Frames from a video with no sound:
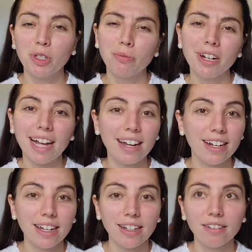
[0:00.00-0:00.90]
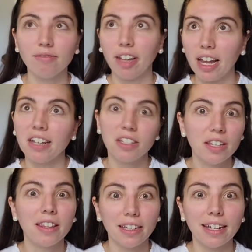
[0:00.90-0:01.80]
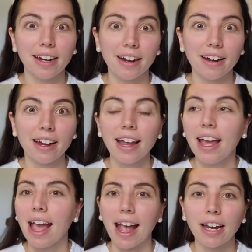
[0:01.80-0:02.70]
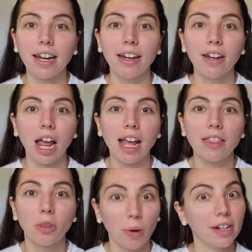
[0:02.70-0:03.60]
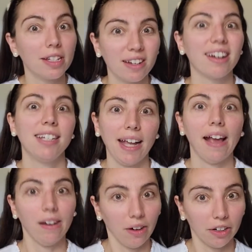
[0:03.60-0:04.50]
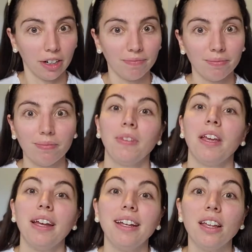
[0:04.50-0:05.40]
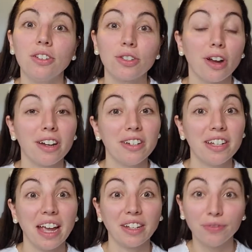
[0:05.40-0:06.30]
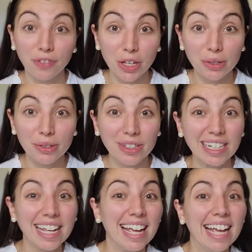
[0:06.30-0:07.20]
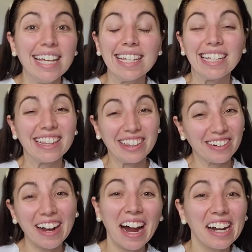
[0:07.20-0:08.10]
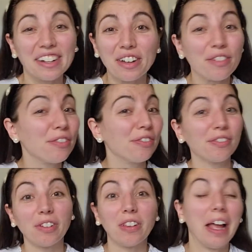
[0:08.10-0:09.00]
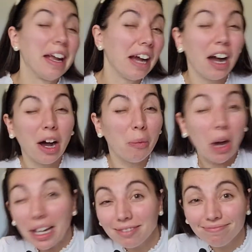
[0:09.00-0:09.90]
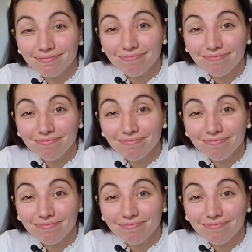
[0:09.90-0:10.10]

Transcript: So we're getting into the year and the work is starting to get harder. Kids are starting to get confused. They're kind of like, huh, what?